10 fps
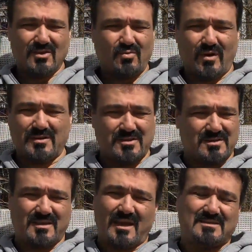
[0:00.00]

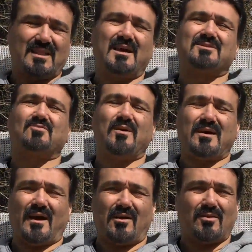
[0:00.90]
26 days last
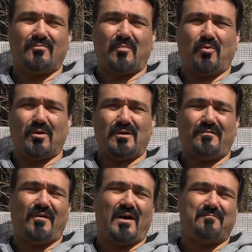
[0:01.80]
week, I only reported a
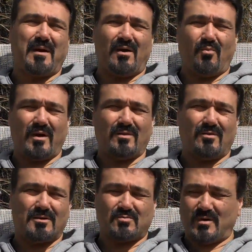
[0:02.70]
5-pound weight
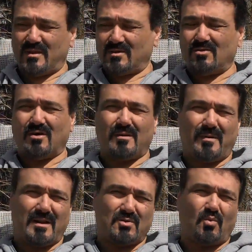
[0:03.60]
loss, where they're talking
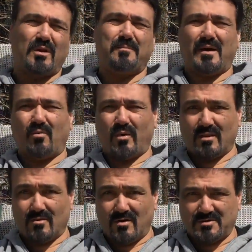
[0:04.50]
about a 20-pound
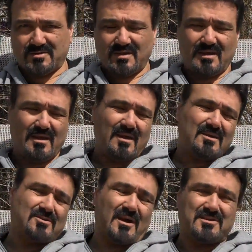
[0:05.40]
weight loss.
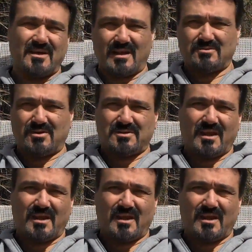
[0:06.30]
So I said I was going to